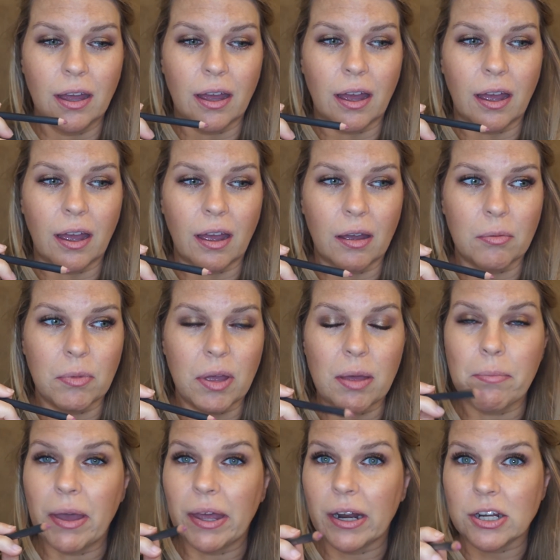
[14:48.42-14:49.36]

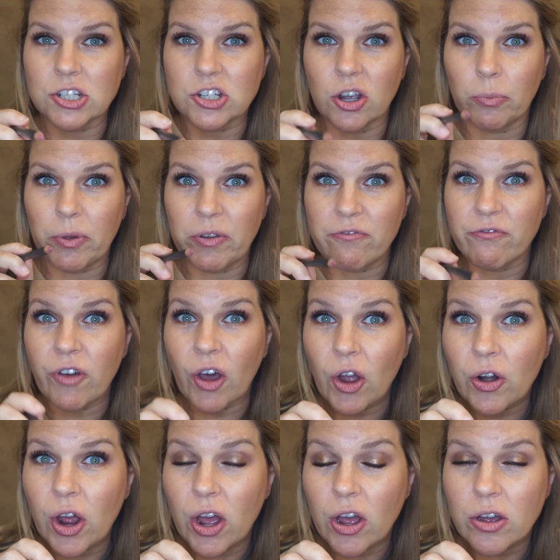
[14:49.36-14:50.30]
It may not show up in
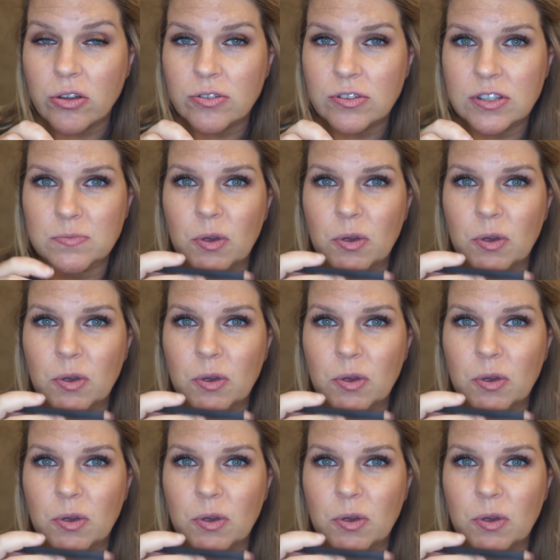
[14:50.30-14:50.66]
photos,